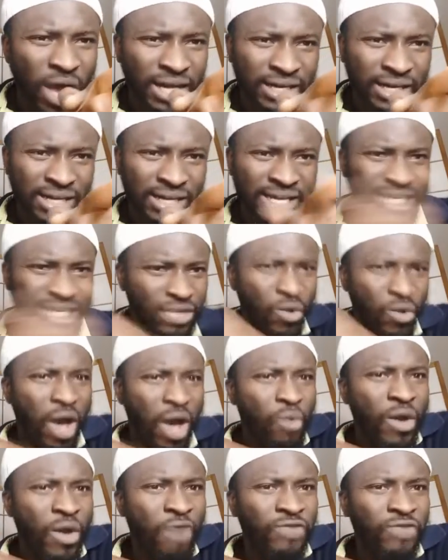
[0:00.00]
They were aware of
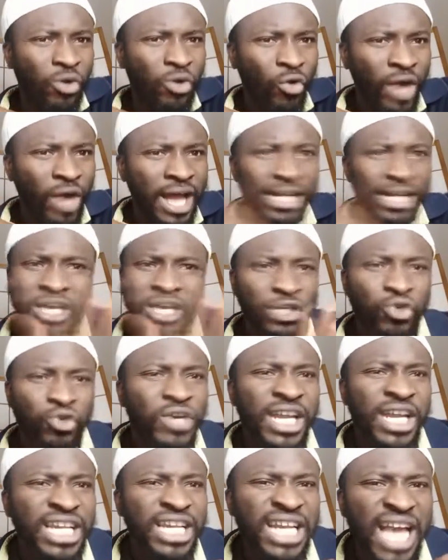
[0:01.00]
the Quran, so they
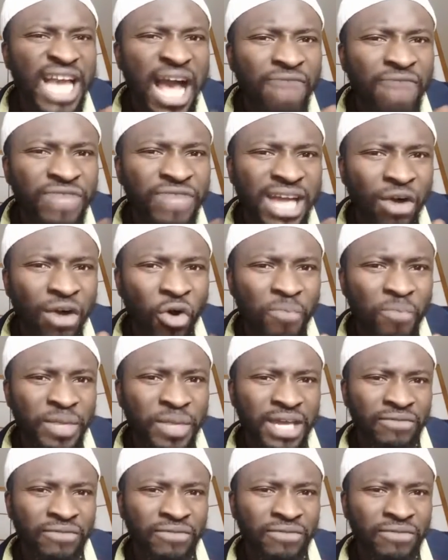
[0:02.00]
didn't have their copy even.